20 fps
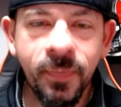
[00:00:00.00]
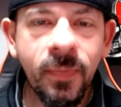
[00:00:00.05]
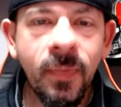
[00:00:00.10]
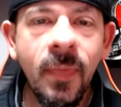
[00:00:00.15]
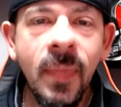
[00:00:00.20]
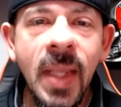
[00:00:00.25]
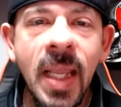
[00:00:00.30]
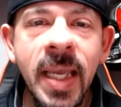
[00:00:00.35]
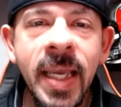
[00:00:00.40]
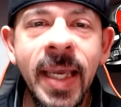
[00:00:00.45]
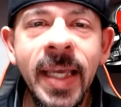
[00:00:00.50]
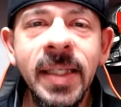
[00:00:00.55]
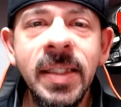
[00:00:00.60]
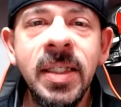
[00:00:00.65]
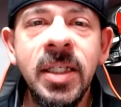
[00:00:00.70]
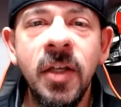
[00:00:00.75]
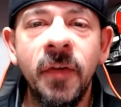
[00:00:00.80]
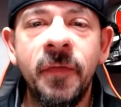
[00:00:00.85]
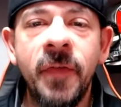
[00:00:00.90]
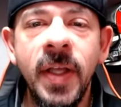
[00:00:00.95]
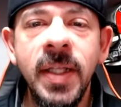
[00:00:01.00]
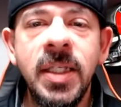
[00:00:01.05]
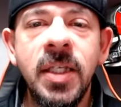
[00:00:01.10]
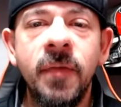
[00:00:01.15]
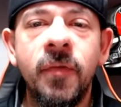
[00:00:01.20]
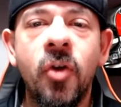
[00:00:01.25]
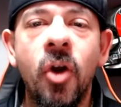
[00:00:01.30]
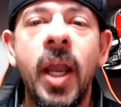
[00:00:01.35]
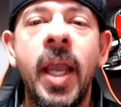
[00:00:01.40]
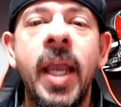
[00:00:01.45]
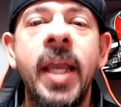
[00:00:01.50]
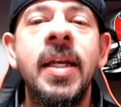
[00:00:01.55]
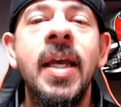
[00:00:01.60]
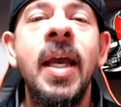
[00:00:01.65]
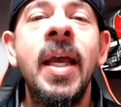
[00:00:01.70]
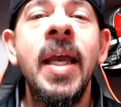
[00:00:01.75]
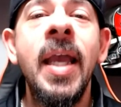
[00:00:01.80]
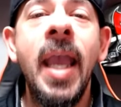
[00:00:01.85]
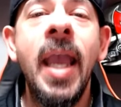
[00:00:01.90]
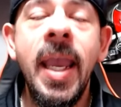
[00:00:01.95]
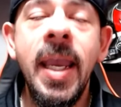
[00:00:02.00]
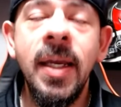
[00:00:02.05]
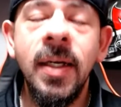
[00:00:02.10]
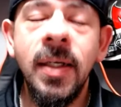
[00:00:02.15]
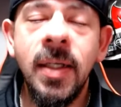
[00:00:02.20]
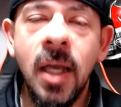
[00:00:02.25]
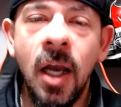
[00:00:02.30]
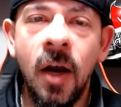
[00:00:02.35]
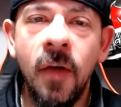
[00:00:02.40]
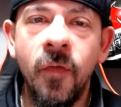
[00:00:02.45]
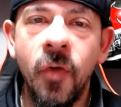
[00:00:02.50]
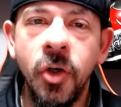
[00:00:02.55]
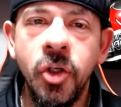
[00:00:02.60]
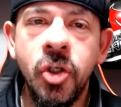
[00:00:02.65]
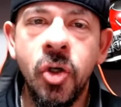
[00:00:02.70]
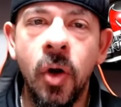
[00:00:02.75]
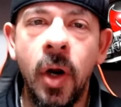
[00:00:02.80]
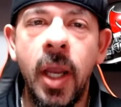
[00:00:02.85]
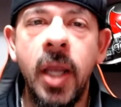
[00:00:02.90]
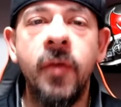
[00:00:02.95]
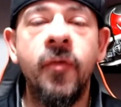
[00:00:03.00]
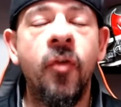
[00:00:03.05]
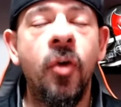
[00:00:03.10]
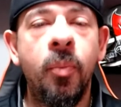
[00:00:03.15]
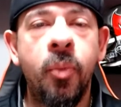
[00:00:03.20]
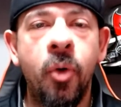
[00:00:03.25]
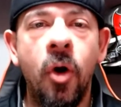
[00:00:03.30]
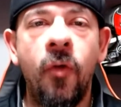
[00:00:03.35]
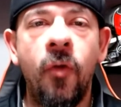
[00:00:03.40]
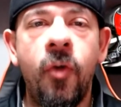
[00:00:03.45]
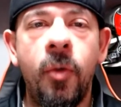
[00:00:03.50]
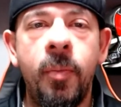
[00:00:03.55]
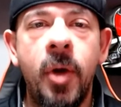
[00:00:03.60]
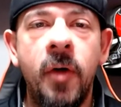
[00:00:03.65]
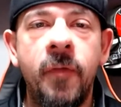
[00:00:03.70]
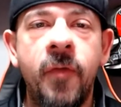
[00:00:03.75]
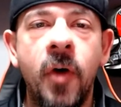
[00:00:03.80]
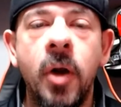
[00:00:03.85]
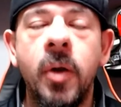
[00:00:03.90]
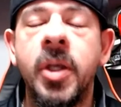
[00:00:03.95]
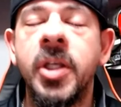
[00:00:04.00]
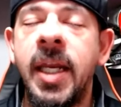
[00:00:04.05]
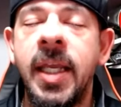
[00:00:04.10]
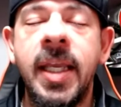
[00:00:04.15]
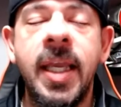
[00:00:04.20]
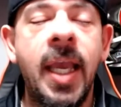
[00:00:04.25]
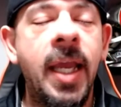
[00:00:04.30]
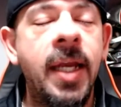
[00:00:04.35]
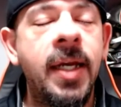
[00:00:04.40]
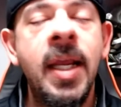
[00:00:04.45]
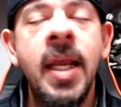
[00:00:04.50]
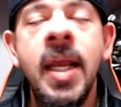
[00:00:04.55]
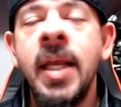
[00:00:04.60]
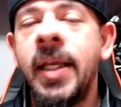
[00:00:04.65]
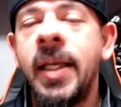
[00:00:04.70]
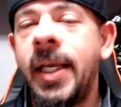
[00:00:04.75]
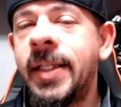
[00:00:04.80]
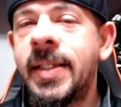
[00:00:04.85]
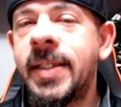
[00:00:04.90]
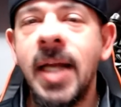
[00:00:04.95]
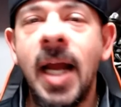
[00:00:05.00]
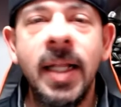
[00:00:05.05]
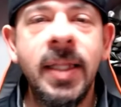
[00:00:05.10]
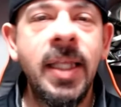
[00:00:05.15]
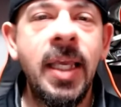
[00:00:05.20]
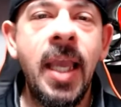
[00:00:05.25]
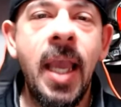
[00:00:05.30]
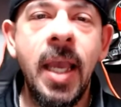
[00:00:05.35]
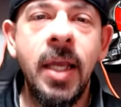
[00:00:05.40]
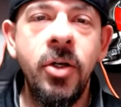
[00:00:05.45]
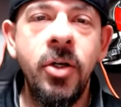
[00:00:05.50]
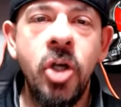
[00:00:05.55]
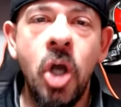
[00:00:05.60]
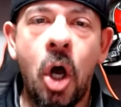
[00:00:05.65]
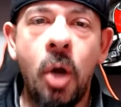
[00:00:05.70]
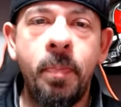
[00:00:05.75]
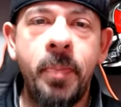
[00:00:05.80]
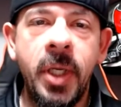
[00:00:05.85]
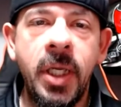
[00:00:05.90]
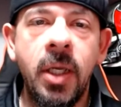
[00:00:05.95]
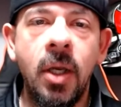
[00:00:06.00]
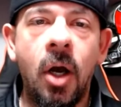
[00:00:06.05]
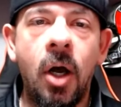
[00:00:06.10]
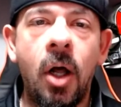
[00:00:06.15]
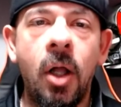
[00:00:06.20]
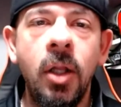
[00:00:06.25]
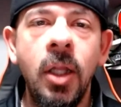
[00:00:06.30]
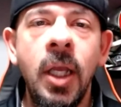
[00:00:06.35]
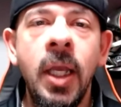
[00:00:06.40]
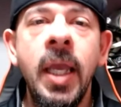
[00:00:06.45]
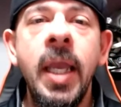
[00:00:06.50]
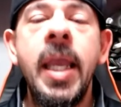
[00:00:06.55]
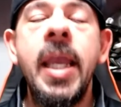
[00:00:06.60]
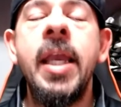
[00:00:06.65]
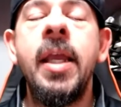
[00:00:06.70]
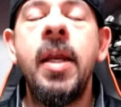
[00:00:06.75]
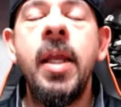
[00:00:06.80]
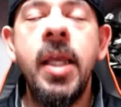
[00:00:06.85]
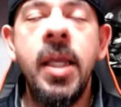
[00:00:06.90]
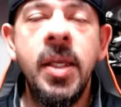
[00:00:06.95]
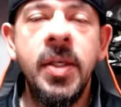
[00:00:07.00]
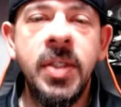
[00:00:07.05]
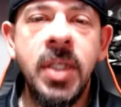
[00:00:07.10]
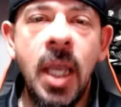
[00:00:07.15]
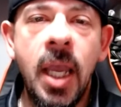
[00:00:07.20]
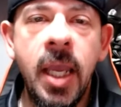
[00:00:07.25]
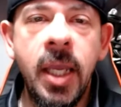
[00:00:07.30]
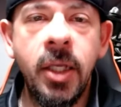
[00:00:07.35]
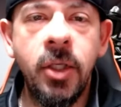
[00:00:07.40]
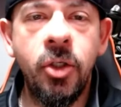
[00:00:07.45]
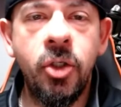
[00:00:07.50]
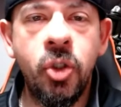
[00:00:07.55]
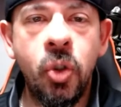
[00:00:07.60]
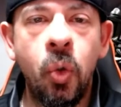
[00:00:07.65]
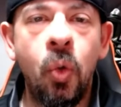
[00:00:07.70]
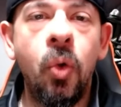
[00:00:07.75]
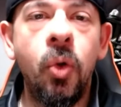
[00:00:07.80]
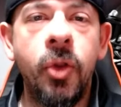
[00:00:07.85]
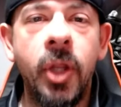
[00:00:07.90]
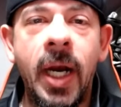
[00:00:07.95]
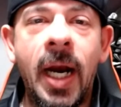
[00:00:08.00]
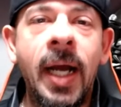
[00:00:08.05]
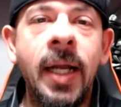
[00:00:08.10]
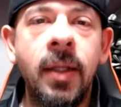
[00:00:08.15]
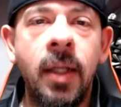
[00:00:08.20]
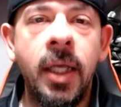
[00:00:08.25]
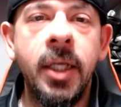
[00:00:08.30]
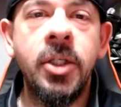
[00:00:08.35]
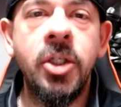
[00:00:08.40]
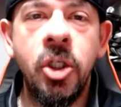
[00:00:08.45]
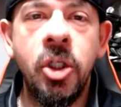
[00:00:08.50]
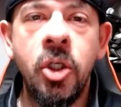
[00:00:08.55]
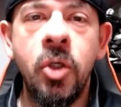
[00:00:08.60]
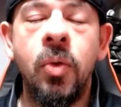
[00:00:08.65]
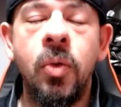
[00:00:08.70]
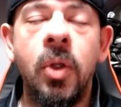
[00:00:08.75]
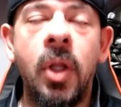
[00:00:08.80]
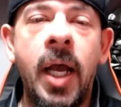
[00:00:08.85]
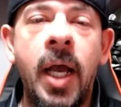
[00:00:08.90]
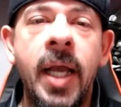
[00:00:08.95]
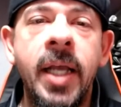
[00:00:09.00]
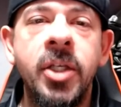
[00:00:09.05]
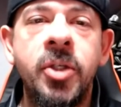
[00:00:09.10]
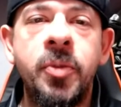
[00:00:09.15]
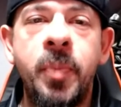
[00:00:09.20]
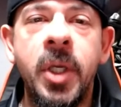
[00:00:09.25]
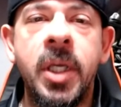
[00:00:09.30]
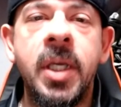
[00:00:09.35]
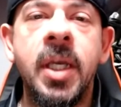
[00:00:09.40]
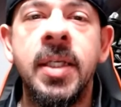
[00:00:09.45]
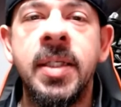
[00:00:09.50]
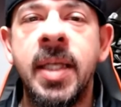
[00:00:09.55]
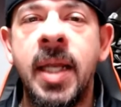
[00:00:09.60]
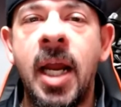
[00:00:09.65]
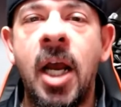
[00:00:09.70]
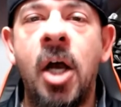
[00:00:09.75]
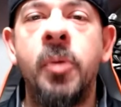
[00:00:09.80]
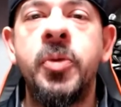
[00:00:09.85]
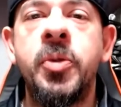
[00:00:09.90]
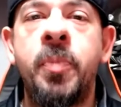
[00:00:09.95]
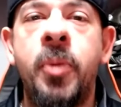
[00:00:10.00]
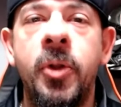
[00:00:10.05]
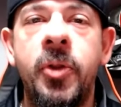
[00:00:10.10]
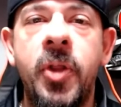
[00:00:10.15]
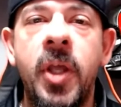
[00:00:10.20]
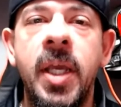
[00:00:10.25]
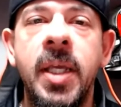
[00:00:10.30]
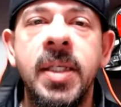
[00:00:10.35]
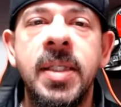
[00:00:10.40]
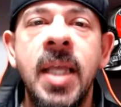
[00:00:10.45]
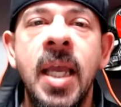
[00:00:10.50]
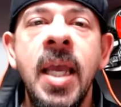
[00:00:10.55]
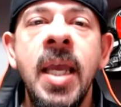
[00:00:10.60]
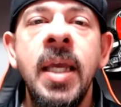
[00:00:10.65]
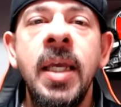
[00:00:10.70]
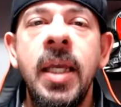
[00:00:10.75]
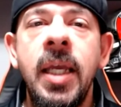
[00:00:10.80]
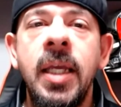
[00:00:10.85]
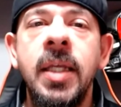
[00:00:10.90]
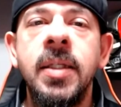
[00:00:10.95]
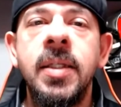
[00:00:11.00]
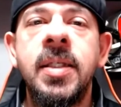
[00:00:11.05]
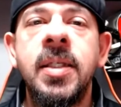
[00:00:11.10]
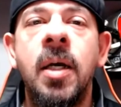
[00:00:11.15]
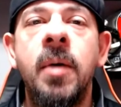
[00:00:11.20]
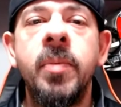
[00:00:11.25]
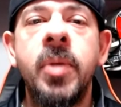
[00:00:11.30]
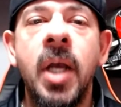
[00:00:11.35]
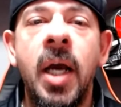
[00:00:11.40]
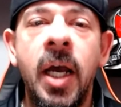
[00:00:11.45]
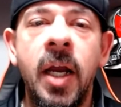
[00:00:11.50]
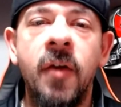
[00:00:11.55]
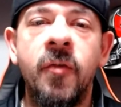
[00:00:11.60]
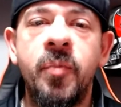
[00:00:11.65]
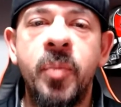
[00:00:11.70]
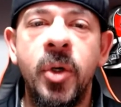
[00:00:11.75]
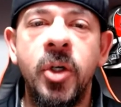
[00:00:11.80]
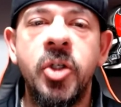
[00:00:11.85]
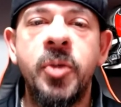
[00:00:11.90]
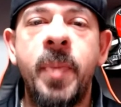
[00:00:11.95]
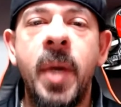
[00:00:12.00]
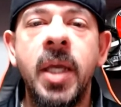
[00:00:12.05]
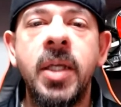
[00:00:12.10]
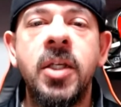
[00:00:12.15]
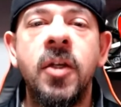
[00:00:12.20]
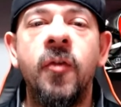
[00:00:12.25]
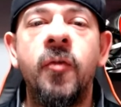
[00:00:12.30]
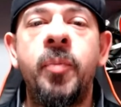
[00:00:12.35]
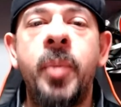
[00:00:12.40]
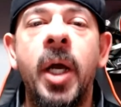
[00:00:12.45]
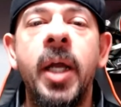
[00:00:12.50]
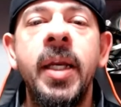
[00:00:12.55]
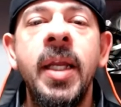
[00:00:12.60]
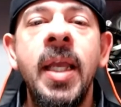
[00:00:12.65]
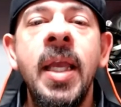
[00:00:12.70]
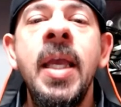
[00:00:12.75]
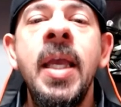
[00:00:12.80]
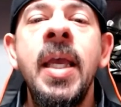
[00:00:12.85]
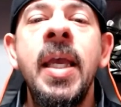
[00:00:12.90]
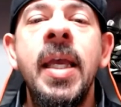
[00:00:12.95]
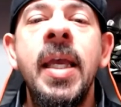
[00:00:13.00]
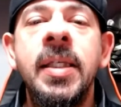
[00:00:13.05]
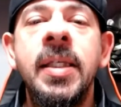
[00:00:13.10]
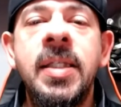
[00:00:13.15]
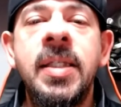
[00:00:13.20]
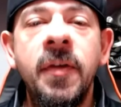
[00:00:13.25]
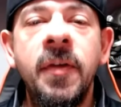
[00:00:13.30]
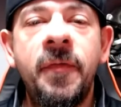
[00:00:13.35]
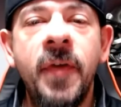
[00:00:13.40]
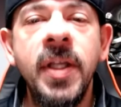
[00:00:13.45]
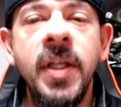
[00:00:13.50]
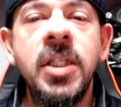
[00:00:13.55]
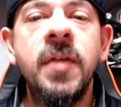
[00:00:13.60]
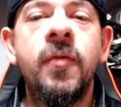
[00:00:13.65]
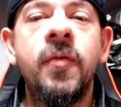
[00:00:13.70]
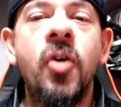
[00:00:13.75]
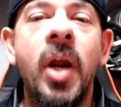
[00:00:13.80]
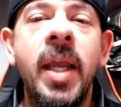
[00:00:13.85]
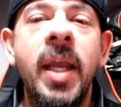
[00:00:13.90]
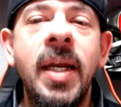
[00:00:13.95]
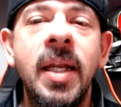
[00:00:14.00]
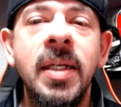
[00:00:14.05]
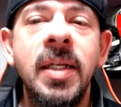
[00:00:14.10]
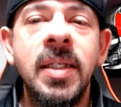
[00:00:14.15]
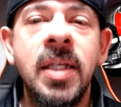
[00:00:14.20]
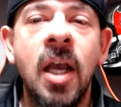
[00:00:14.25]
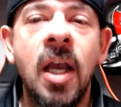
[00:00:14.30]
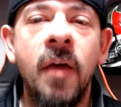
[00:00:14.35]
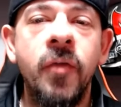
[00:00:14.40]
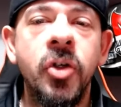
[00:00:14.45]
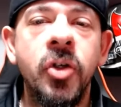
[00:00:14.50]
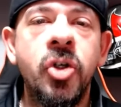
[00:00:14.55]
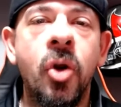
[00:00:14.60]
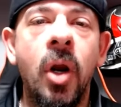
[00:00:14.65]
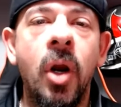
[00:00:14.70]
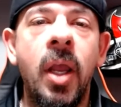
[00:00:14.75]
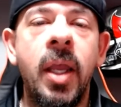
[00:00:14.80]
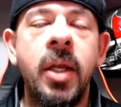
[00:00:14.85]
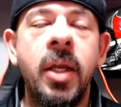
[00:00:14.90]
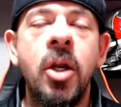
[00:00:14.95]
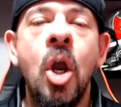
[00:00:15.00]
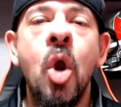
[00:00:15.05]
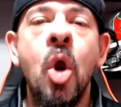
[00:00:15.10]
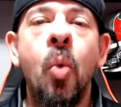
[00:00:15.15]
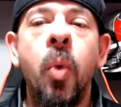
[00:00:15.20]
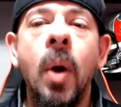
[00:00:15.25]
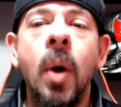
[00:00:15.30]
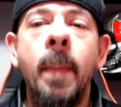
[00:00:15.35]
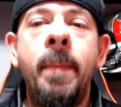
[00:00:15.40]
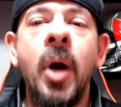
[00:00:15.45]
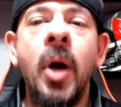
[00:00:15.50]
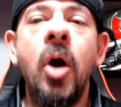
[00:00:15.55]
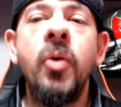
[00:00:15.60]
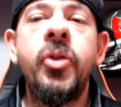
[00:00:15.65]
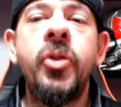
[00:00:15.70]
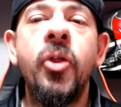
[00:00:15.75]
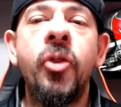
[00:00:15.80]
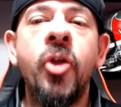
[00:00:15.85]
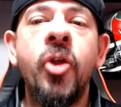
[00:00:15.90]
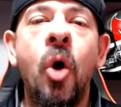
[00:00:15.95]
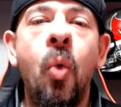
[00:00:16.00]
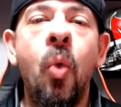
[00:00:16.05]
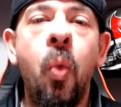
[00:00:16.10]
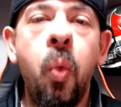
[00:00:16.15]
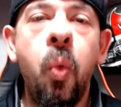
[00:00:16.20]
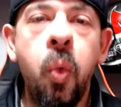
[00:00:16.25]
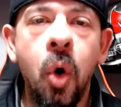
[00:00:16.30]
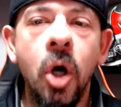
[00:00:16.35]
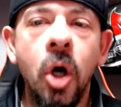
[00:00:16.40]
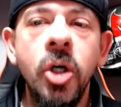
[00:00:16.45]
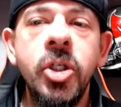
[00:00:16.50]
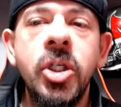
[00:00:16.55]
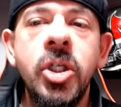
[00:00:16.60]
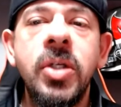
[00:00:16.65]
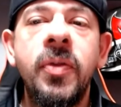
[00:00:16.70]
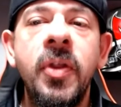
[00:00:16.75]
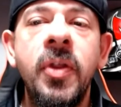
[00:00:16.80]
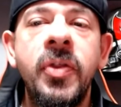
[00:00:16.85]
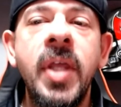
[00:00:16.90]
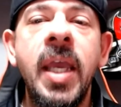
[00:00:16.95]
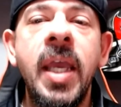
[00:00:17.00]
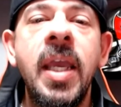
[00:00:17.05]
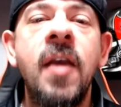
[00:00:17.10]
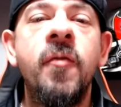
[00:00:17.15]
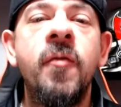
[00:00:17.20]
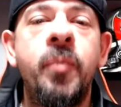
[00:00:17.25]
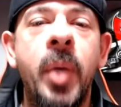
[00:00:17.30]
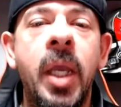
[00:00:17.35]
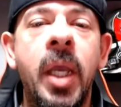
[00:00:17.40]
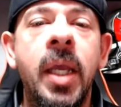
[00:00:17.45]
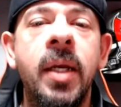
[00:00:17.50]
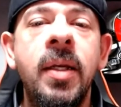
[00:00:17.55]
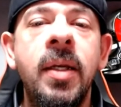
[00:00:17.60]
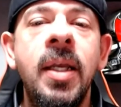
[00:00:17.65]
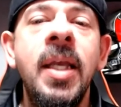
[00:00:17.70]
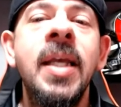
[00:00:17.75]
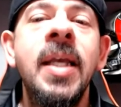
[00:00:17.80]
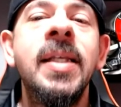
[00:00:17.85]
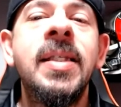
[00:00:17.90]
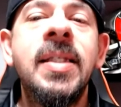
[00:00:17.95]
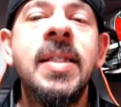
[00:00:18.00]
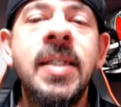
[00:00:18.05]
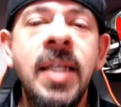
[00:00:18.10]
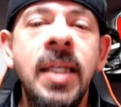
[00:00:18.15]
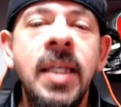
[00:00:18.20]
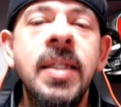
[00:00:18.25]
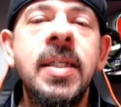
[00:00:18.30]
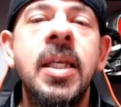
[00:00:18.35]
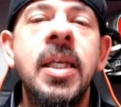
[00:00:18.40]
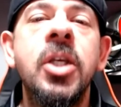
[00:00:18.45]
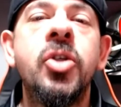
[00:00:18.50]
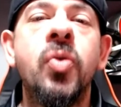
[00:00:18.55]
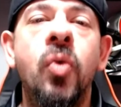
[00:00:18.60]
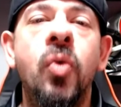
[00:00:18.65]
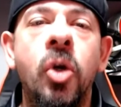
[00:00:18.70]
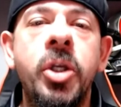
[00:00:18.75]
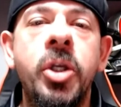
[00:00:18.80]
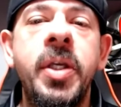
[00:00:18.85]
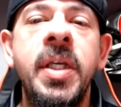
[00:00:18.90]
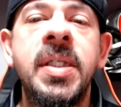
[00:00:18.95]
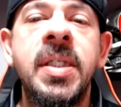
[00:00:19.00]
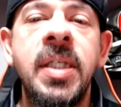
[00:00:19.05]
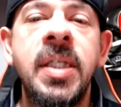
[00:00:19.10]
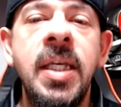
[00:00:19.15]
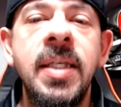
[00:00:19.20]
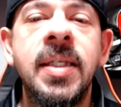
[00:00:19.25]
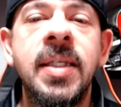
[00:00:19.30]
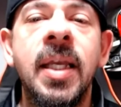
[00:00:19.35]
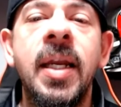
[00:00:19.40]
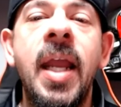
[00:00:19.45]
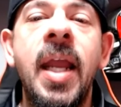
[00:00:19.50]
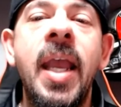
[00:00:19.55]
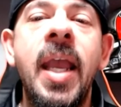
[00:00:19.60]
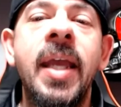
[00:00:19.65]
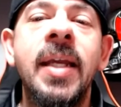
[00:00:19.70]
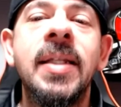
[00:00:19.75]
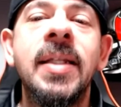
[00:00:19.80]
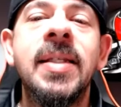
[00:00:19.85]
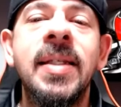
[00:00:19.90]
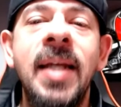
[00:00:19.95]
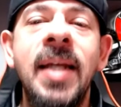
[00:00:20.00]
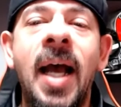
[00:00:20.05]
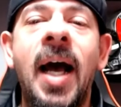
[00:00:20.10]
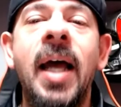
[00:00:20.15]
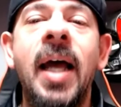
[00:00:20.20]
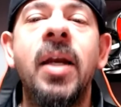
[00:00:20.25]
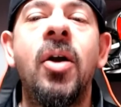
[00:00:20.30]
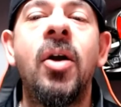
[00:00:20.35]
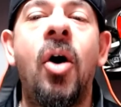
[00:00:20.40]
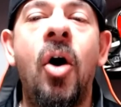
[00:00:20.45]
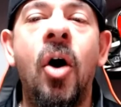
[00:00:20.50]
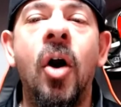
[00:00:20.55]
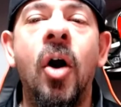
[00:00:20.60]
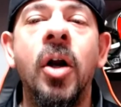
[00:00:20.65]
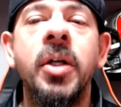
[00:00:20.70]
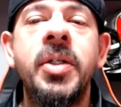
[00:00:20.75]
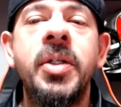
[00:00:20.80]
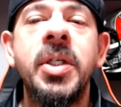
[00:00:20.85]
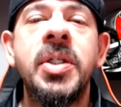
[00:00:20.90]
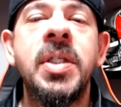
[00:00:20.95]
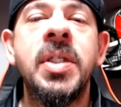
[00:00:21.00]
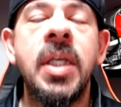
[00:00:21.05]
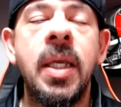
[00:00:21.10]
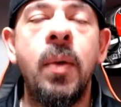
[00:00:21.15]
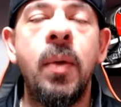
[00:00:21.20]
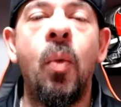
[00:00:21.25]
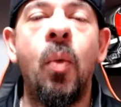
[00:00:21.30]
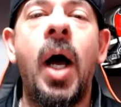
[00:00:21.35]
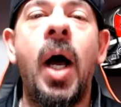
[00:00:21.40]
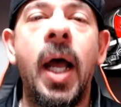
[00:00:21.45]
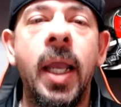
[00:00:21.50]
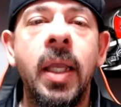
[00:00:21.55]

His defensive grade and coverage grade from Pro Football Focus, and again, it's not the end-all, be-all. It is a tool that I like to utilize because it helps put things in some kind of perspective, but his defensive grade and his coverage grade were both the worst that they have been since his rookie season, and it's not hard to see why.